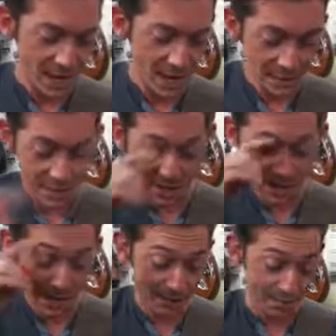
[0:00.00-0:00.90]
It
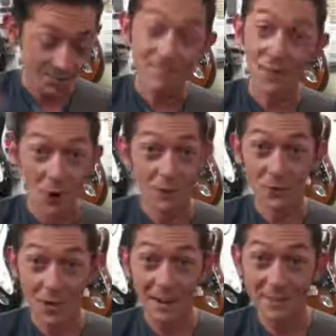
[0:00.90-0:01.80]

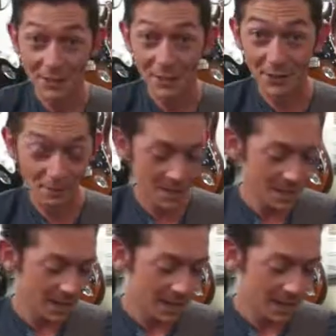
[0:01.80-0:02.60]
overdrives the tubes.